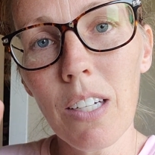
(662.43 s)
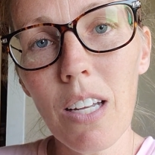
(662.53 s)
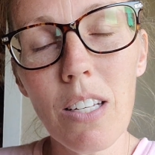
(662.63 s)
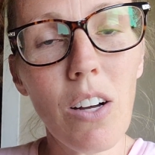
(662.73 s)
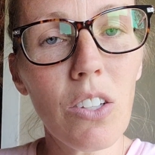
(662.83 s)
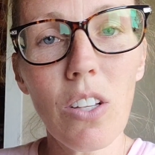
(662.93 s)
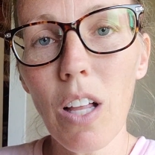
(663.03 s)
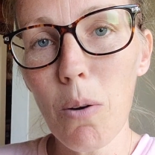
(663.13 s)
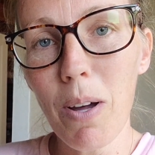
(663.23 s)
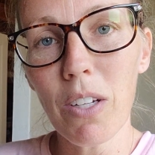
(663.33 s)
He talks a
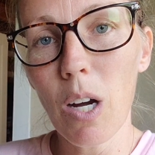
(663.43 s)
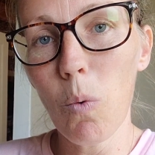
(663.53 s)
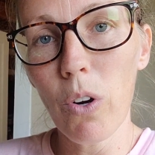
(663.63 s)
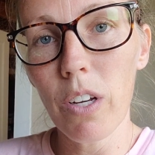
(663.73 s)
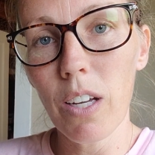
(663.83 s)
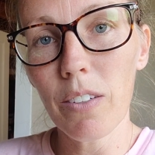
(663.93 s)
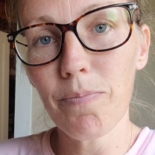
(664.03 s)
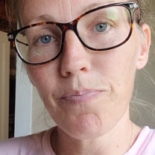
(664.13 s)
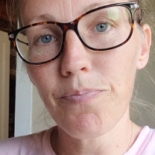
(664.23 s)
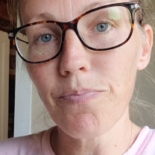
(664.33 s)
lot about not worrying.
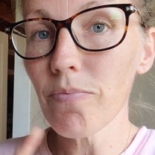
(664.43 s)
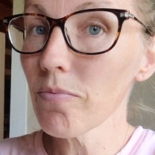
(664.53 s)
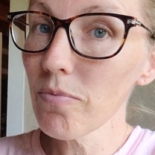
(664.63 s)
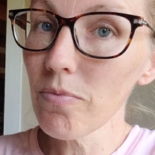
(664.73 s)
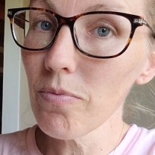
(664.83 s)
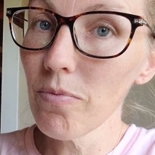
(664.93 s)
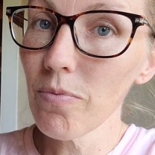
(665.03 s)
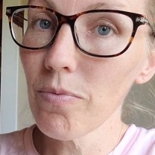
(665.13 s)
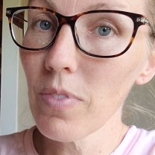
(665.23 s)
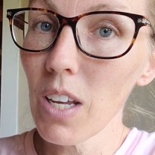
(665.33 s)

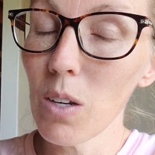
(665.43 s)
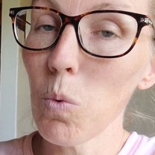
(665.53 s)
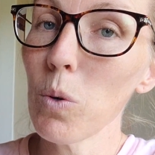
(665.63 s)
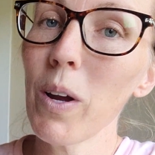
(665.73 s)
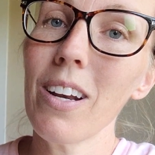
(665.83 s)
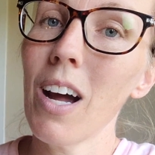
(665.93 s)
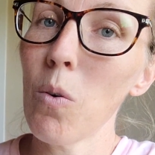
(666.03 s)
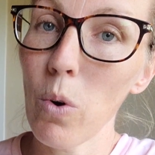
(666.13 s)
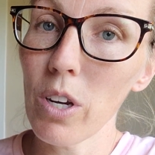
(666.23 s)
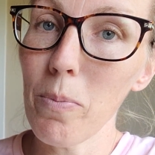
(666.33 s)
And one way to
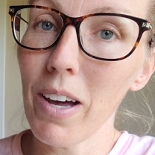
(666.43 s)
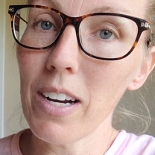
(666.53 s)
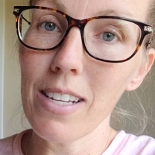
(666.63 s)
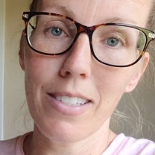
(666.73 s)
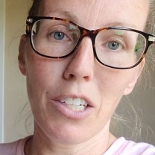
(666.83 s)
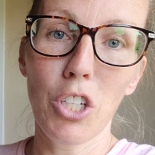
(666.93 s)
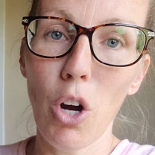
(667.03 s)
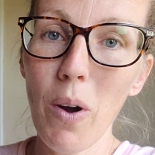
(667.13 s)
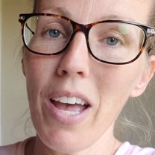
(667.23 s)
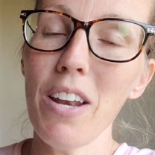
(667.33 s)
not worry about it is to
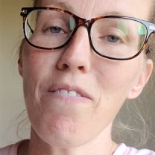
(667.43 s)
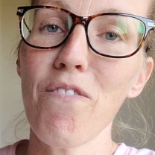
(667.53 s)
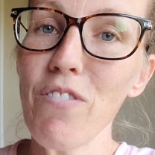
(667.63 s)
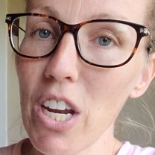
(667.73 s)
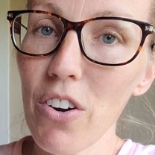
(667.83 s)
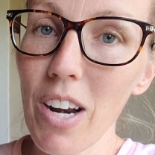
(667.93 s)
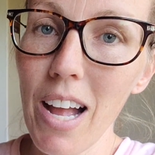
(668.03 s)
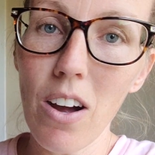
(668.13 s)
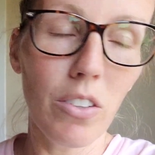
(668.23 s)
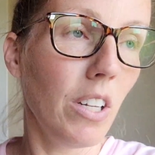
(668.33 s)
go ahead and figure it
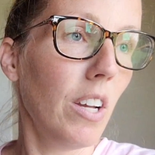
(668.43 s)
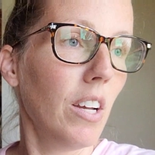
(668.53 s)
out.